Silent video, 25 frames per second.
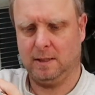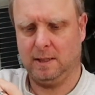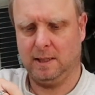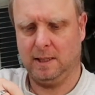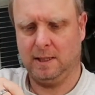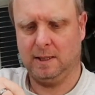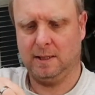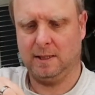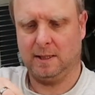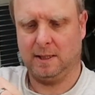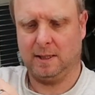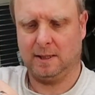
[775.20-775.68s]

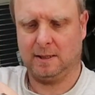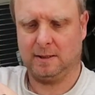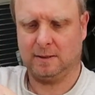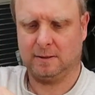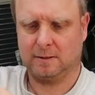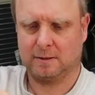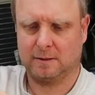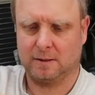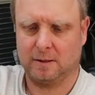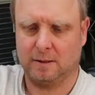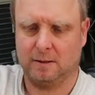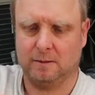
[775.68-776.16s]
in there.
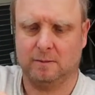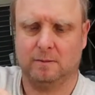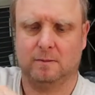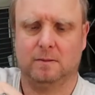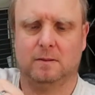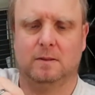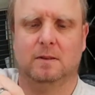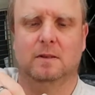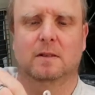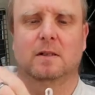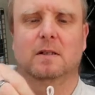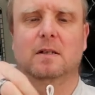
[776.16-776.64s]
So,
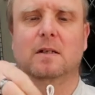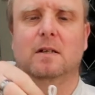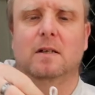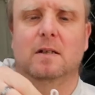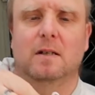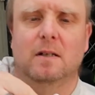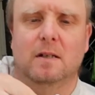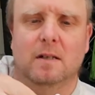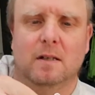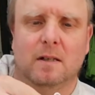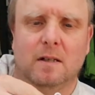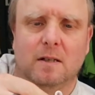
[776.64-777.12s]

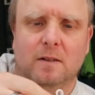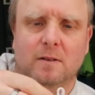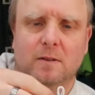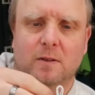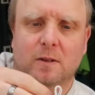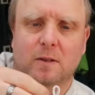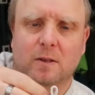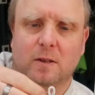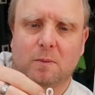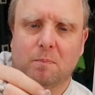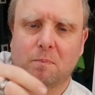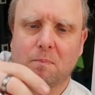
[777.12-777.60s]

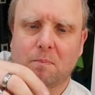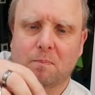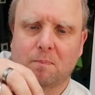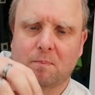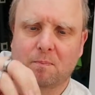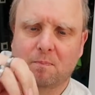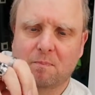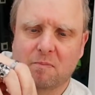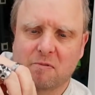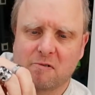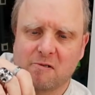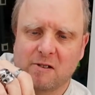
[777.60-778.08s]
undo the
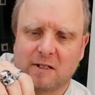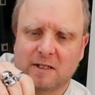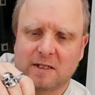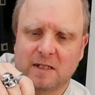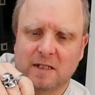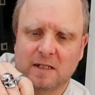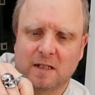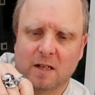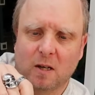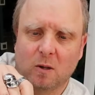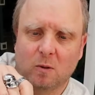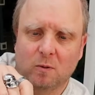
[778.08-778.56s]

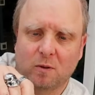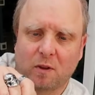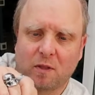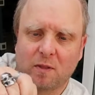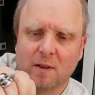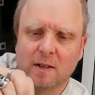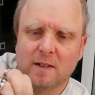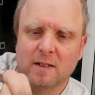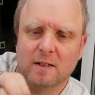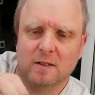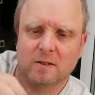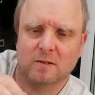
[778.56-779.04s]
pretty gold
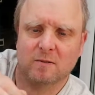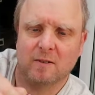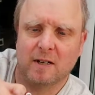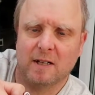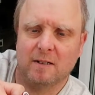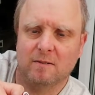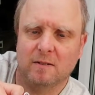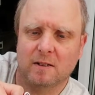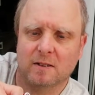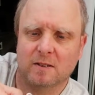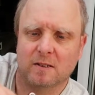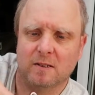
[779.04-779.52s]
things
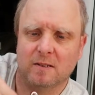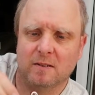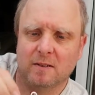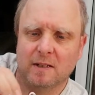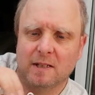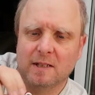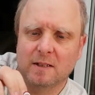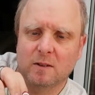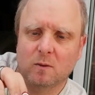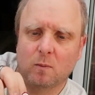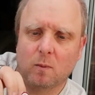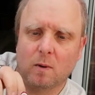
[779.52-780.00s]
around
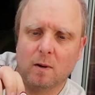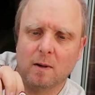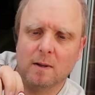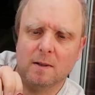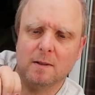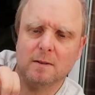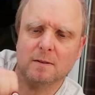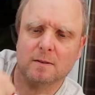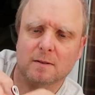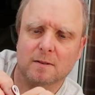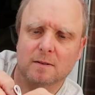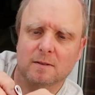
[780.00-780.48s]
the
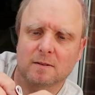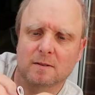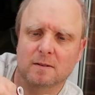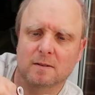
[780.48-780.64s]
wires.